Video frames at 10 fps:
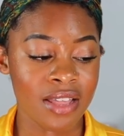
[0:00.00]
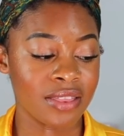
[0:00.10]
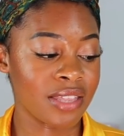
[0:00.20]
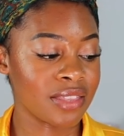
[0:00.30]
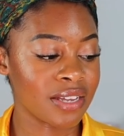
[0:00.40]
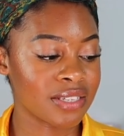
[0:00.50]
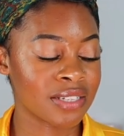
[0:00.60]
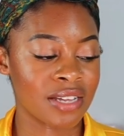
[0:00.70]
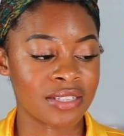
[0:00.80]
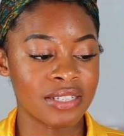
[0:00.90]
than this,
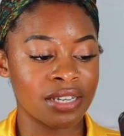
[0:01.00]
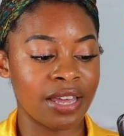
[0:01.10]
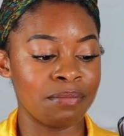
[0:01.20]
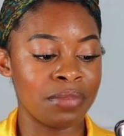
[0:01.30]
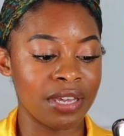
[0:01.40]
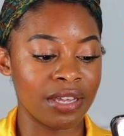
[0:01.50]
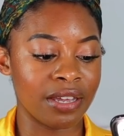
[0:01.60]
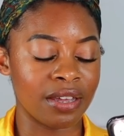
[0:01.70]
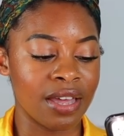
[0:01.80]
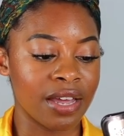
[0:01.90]
because this can
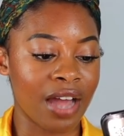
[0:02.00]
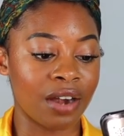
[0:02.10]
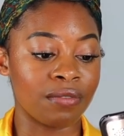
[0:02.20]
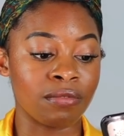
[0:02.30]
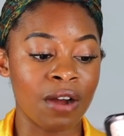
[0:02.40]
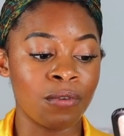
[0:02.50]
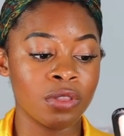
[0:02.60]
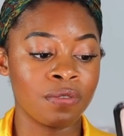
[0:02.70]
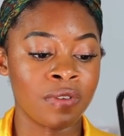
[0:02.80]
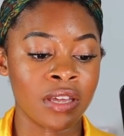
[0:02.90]
be kind of rough on
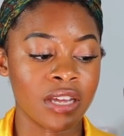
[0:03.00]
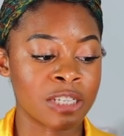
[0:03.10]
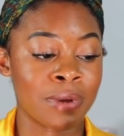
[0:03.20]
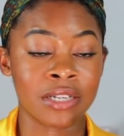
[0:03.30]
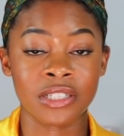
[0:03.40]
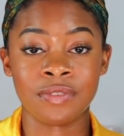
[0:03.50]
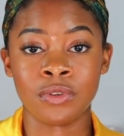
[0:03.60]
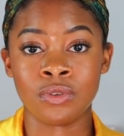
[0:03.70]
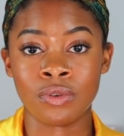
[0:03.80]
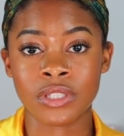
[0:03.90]
the feet, especially if
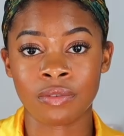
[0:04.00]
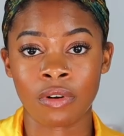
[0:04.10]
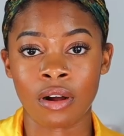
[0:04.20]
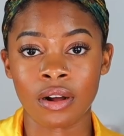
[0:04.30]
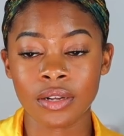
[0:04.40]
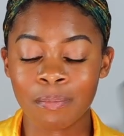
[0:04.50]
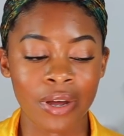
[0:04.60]
you use it wrong.